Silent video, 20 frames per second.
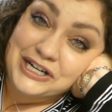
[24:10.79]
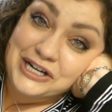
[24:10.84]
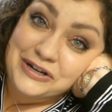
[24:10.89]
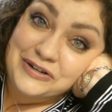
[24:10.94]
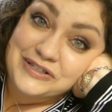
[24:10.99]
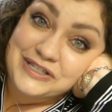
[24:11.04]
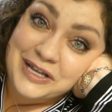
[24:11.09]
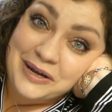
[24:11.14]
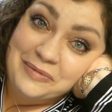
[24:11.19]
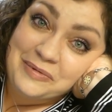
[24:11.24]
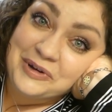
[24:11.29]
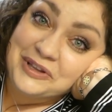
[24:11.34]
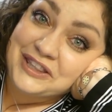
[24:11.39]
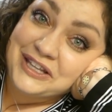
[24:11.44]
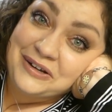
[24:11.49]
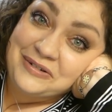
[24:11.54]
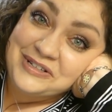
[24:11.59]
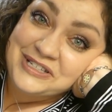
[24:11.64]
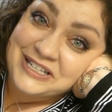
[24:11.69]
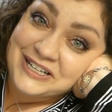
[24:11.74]
knew someone
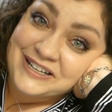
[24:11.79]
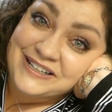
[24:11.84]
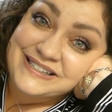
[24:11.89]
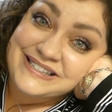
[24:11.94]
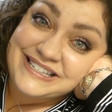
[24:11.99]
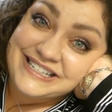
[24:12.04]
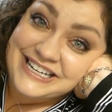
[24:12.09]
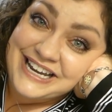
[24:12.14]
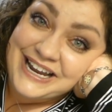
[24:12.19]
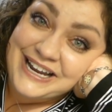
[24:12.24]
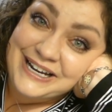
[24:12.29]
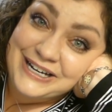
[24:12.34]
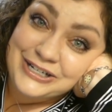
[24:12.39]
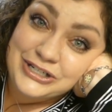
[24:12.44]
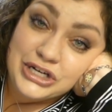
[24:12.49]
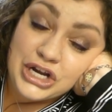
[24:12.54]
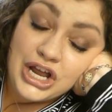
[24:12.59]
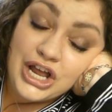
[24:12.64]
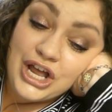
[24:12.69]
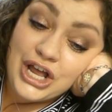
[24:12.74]
that was on
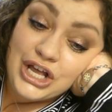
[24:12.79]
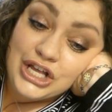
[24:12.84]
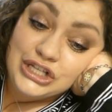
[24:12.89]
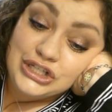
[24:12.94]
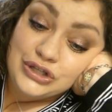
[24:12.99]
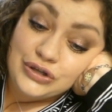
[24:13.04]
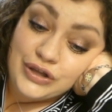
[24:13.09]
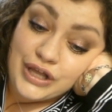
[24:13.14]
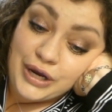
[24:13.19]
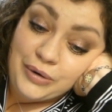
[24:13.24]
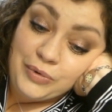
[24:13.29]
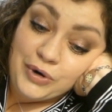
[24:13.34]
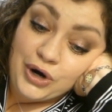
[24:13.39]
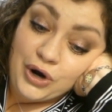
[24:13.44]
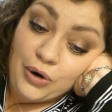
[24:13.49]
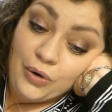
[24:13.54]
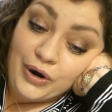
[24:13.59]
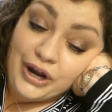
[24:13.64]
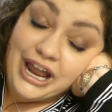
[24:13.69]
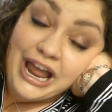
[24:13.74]
stage, so they were
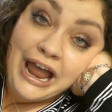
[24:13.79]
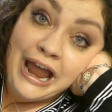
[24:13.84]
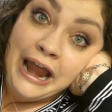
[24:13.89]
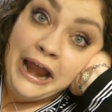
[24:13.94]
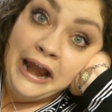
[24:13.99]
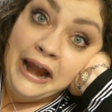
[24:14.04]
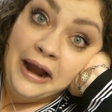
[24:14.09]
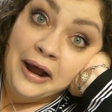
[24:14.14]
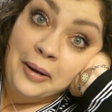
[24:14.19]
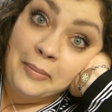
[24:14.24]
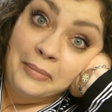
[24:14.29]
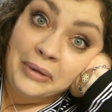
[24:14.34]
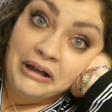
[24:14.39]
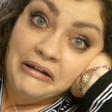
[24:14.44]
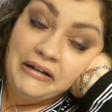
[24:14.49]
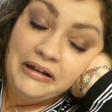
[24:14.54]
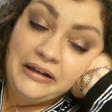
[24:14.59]
going ham.